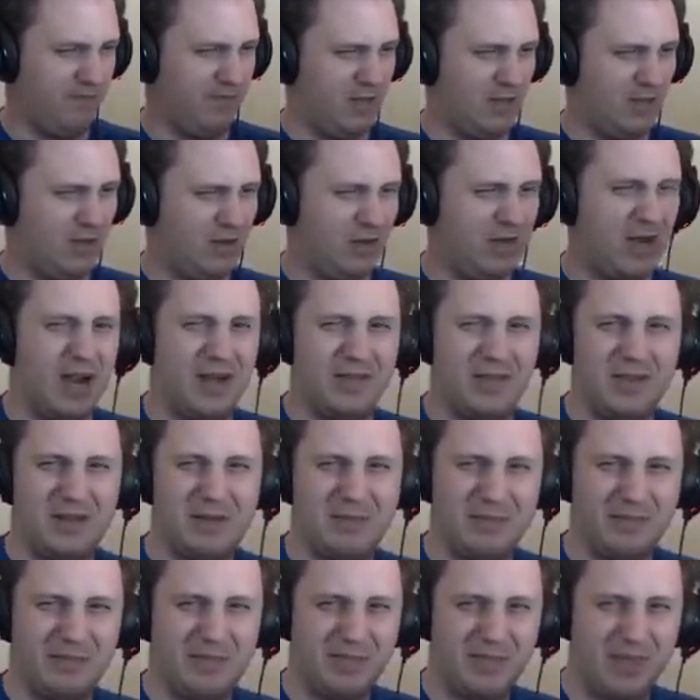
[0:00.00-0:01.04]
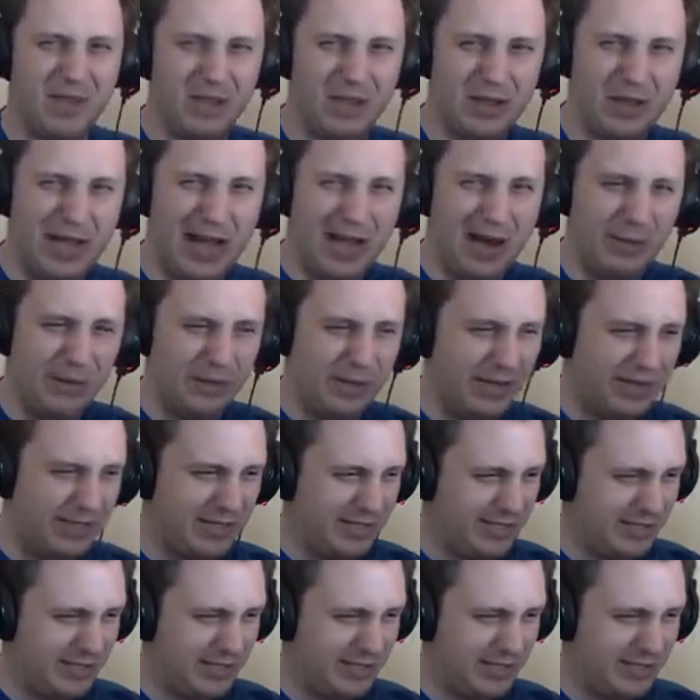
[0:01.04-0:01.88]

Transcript: Oh god. I know loudness.